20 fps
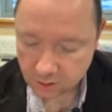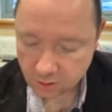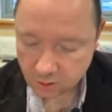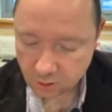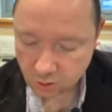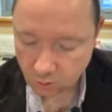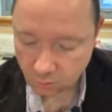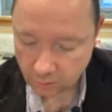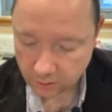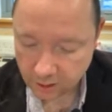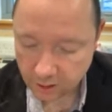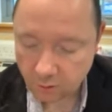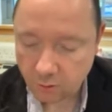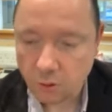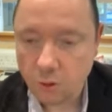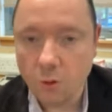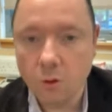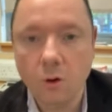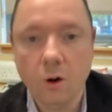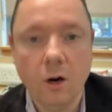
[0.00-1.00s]
So we now
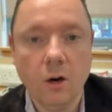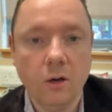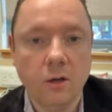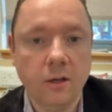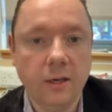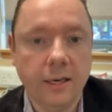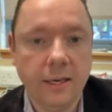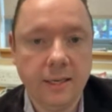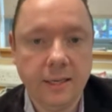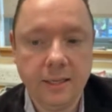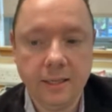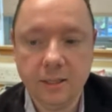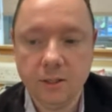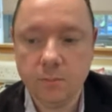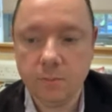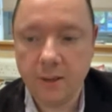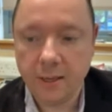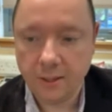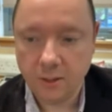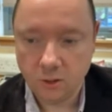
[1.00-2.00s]
know our gradient
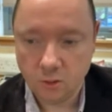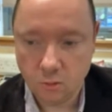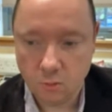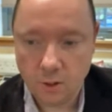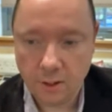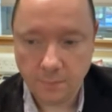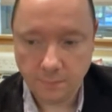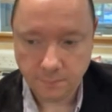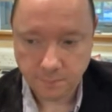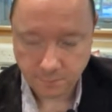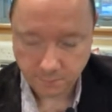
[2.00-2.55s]
is -1.